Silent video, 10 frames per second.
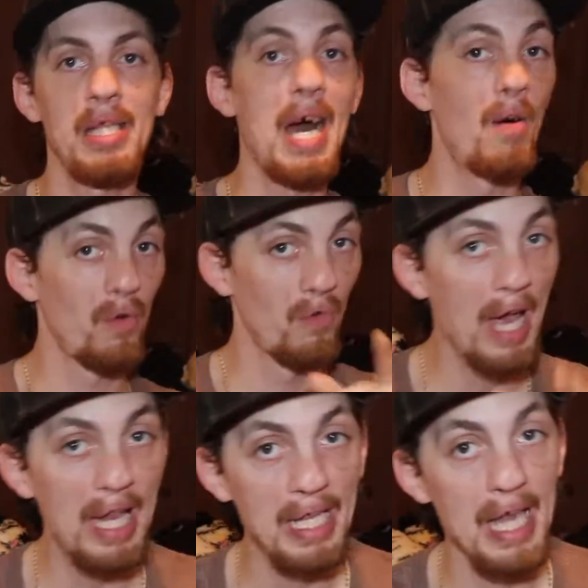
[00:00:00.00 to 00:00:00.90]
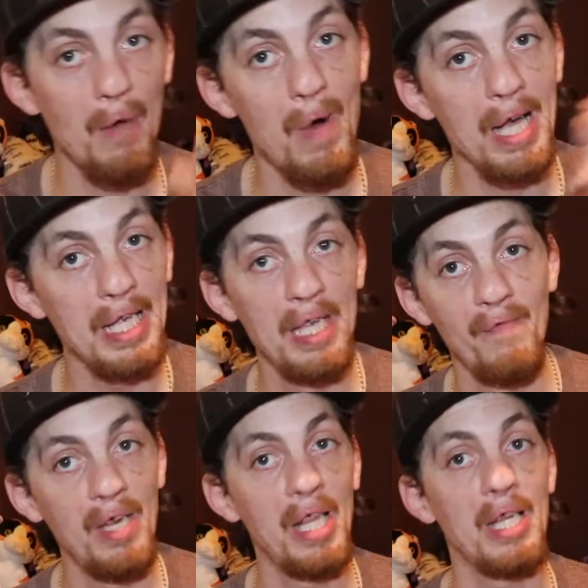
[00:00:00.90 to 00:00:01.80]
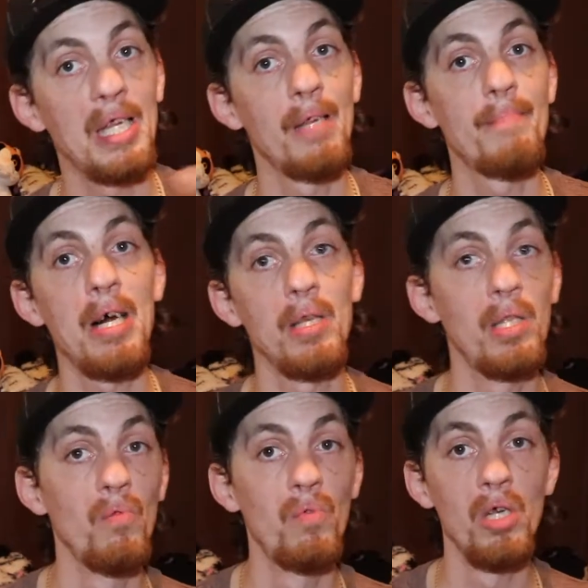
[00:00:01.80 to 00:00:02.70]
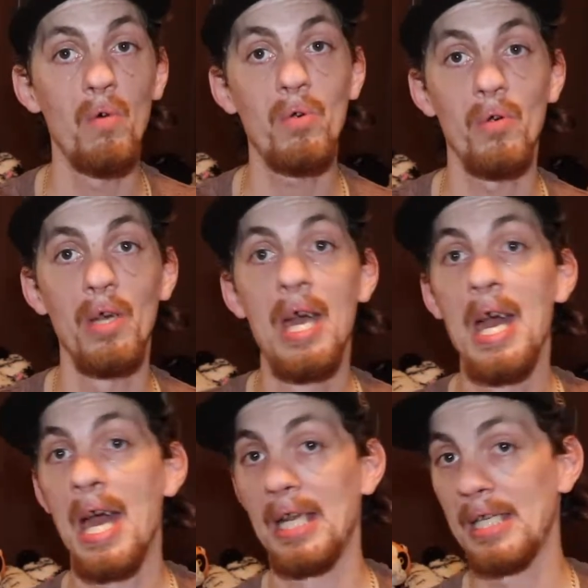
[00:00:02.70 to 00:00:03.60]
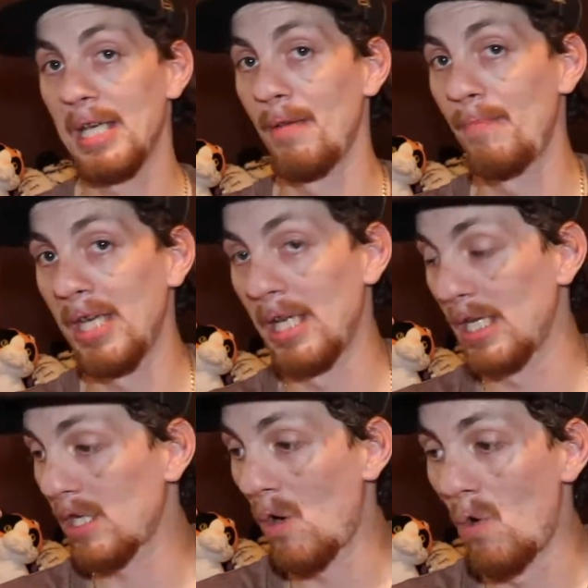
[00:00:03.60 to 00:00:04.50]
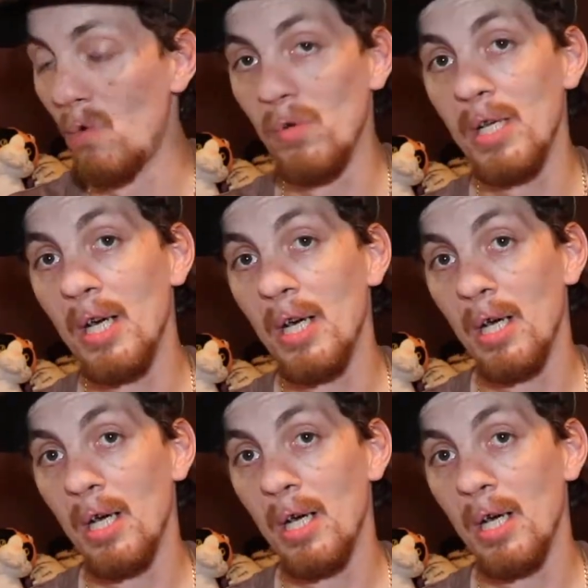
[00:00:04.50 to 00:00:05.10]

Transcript: Now, granted that Joaquin Phoenix is about to do Joker, and it's going to be in its own